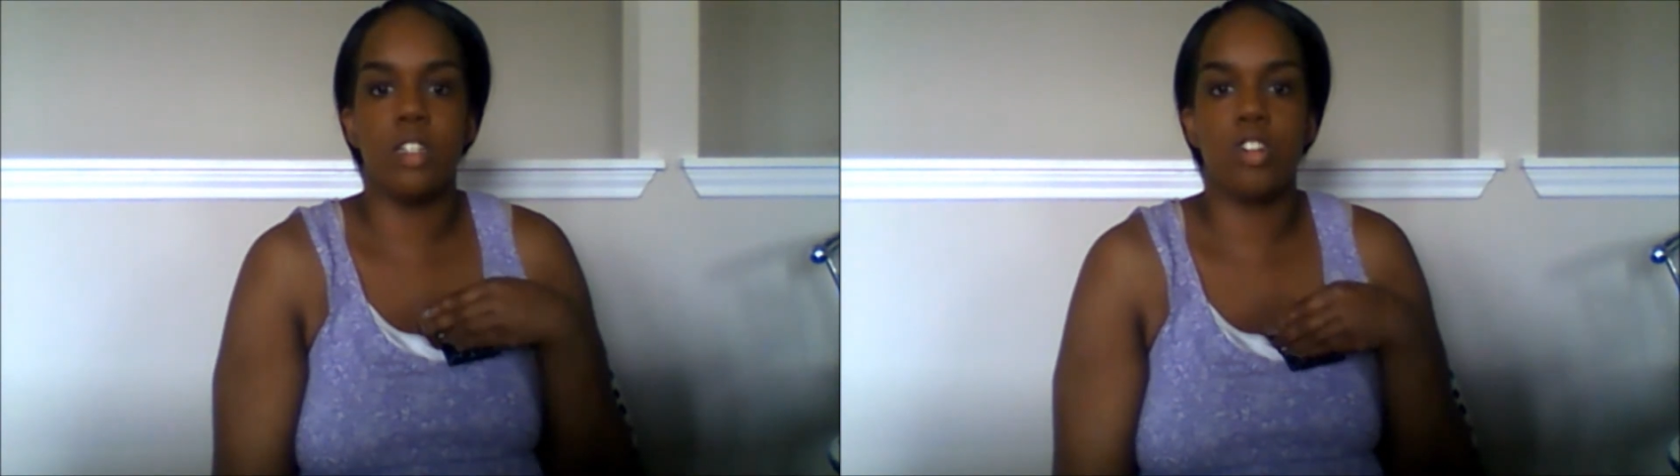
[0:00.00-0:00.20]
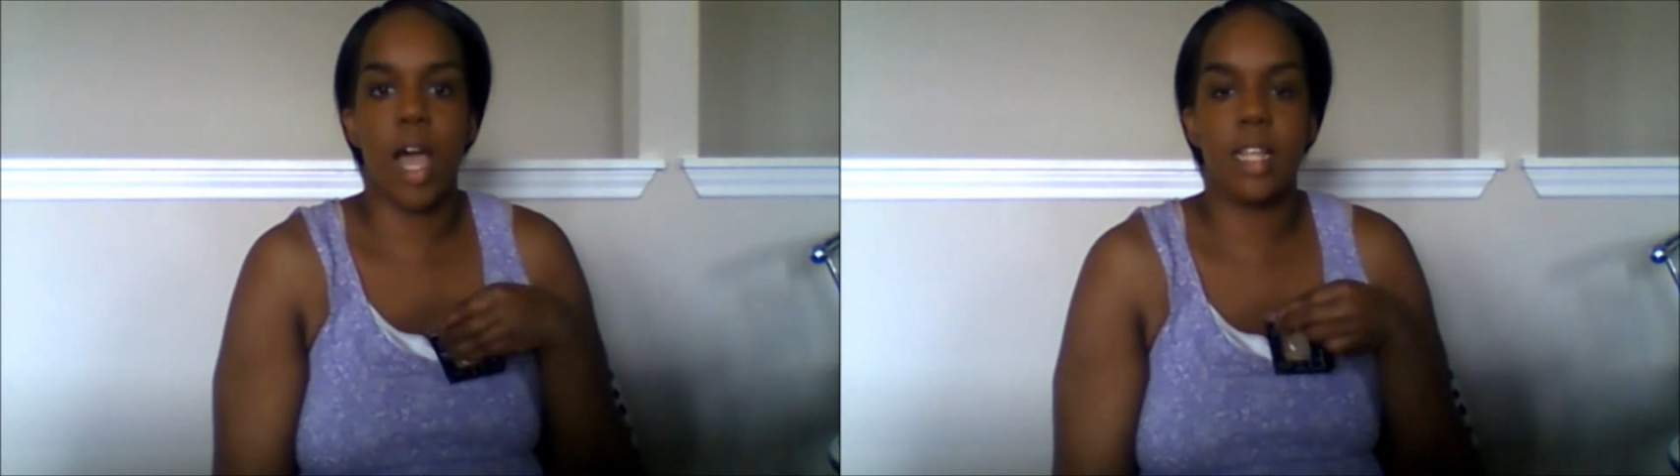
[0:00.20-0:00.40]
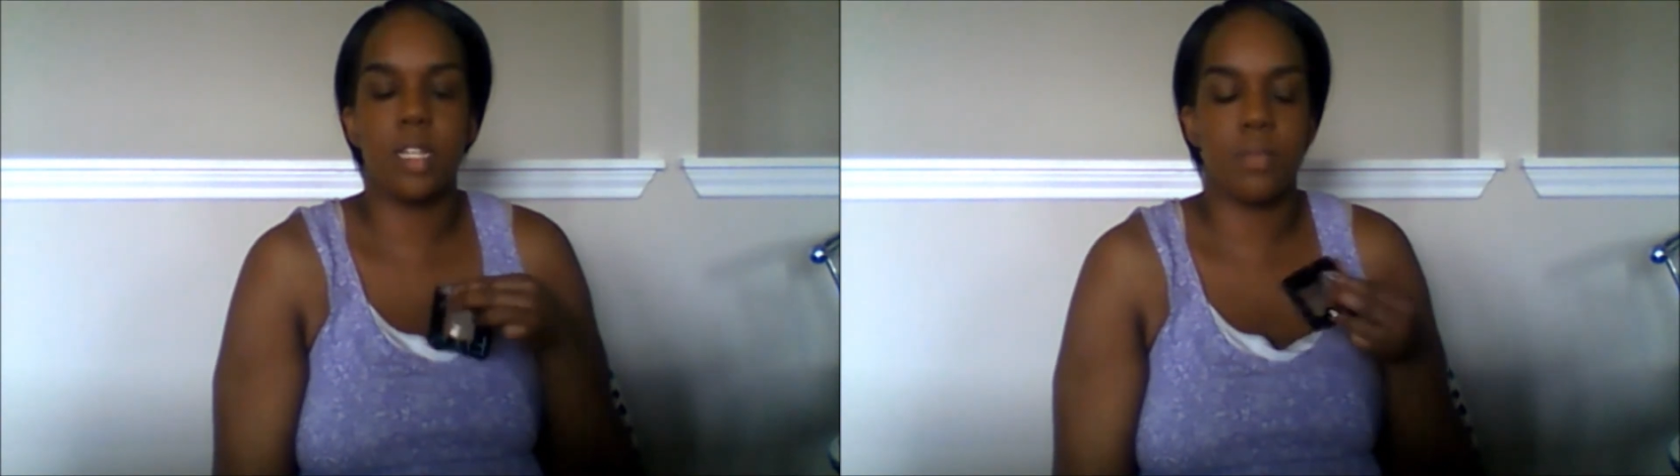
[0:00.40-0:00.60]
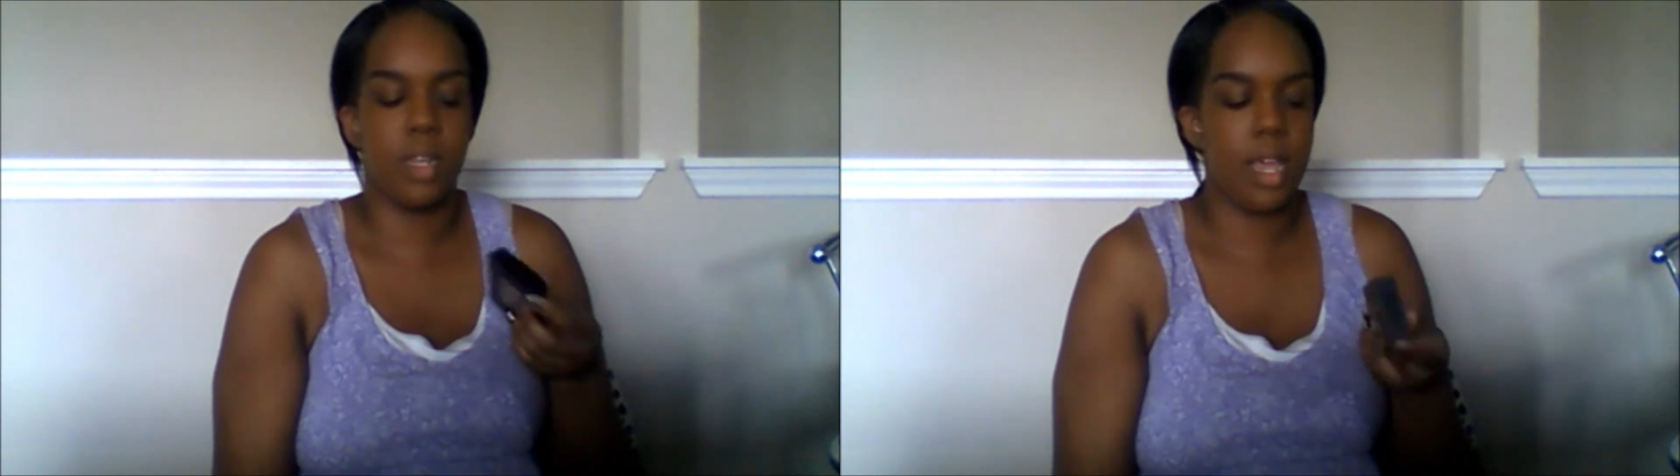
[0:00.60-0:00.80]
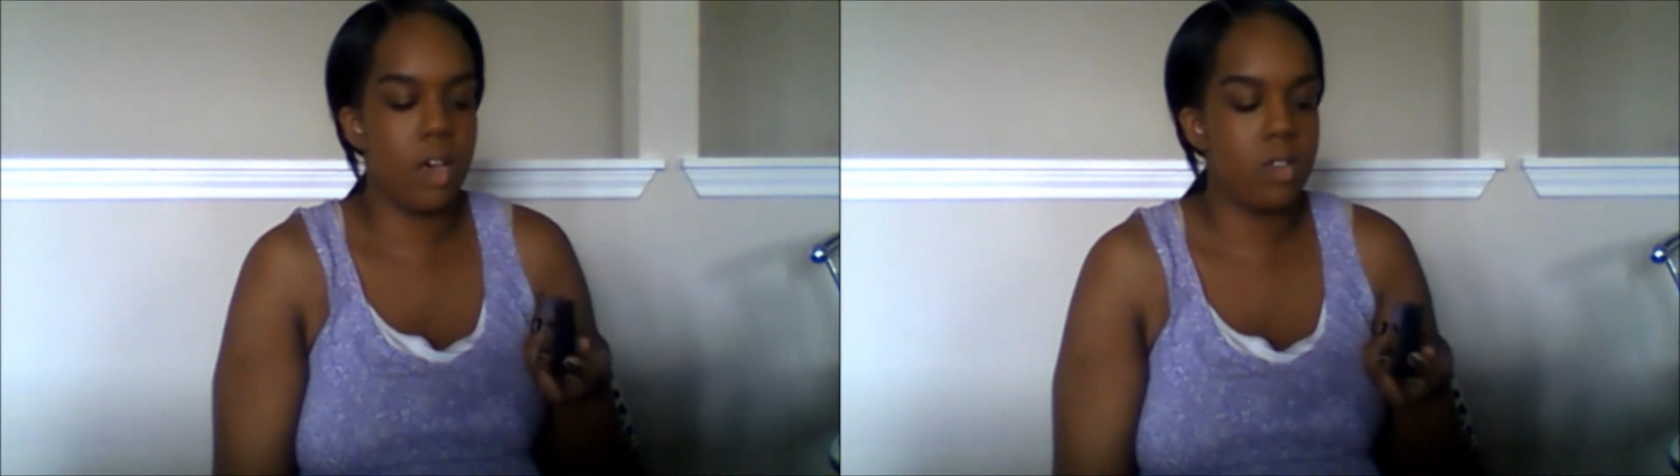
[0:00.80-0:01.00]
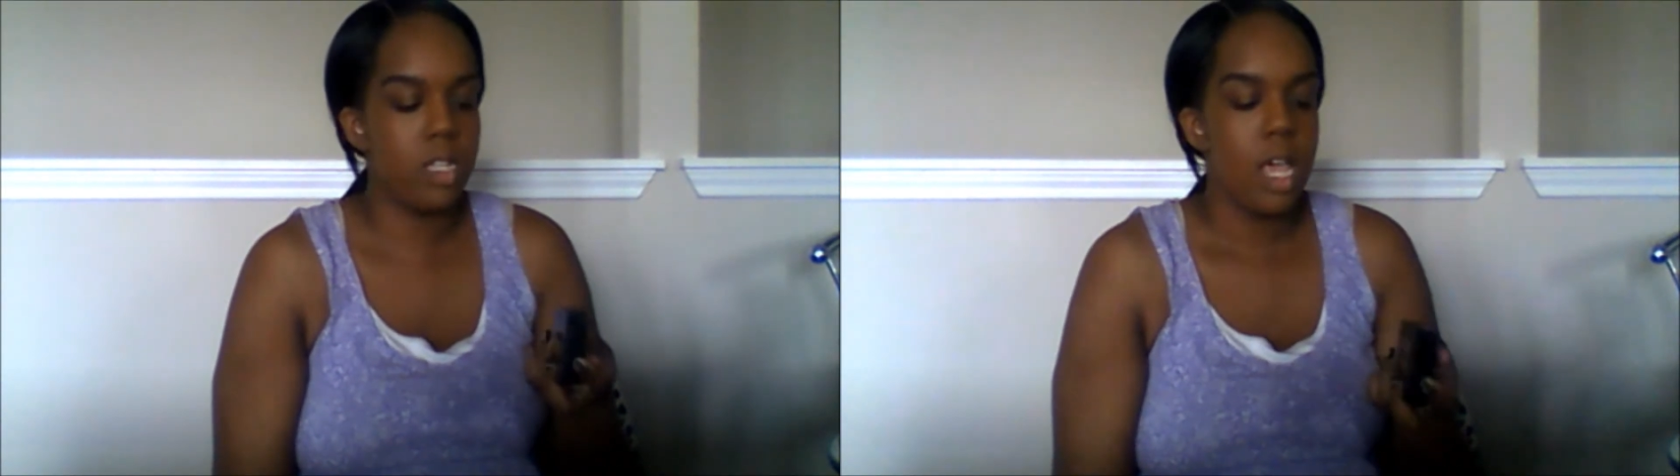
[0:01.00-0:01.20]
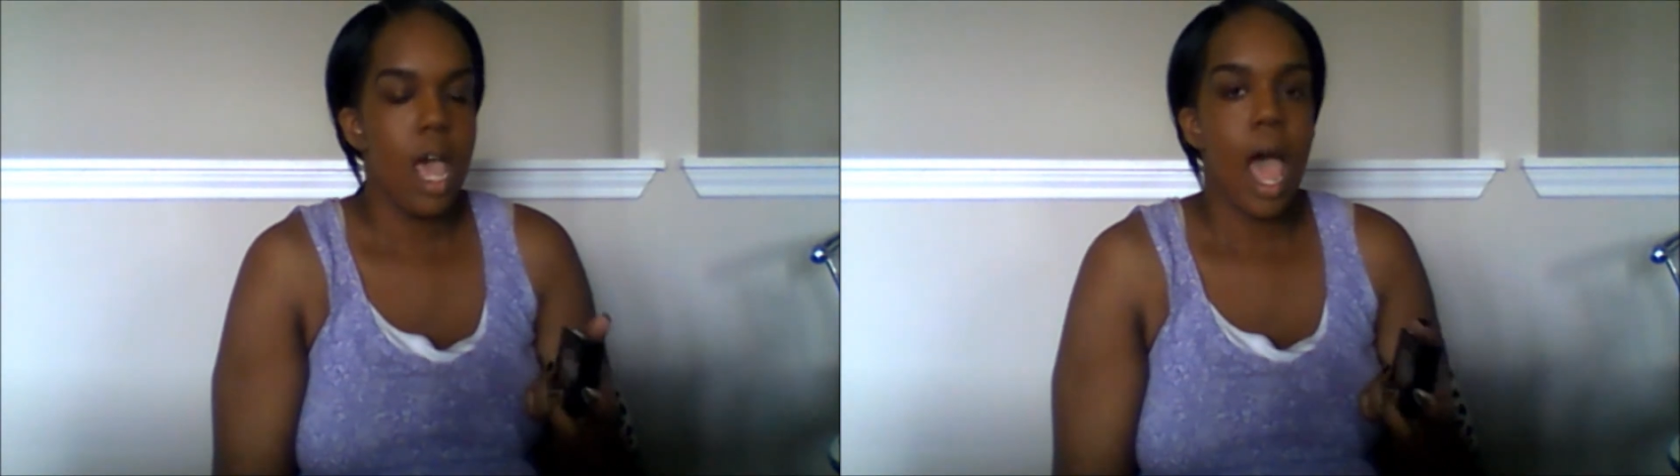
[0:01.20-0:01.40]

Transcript: and tried something else.